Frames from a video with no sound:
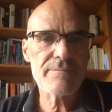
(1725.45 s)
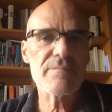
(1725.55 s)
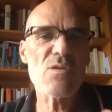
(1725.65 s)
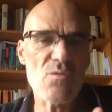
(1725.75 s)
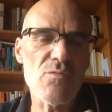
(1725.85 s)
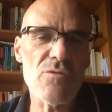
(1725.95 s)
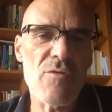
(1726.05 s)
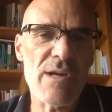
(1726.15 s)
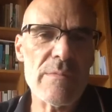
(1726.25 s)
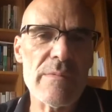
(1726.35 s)
This would
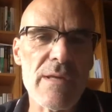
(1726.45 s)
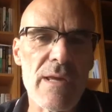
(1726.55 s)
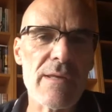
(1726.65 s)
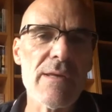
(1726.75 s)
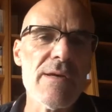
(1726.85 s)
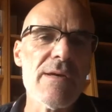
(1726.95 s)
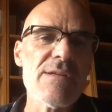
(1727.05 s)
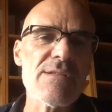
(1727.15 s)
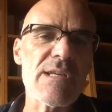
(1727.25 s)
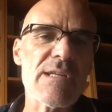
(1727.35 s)
already be a
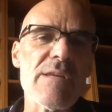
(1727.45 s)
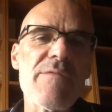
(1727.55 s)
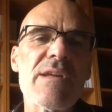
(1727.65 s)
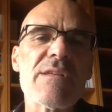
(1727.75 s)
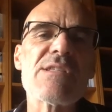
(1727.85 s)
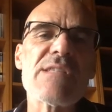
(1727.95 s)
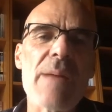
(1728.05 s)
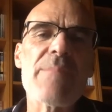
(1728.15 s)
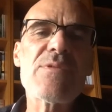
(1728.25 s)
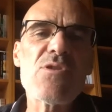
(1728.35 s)
significant
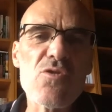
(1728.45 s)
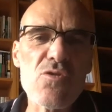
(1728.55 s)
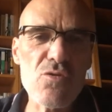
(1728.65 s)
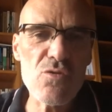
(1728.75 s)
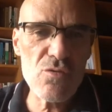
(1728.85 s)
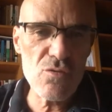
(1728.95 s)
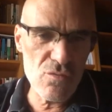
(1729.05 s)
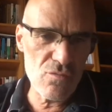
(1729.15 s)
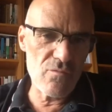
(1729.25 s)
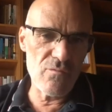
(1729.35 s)
step
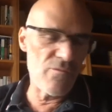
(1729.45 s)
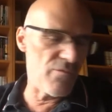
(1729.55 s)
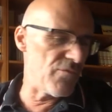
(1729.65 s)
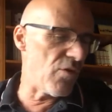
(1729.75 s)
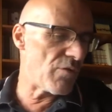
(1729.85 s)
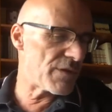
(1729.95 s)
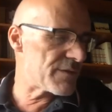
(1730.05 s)
forward.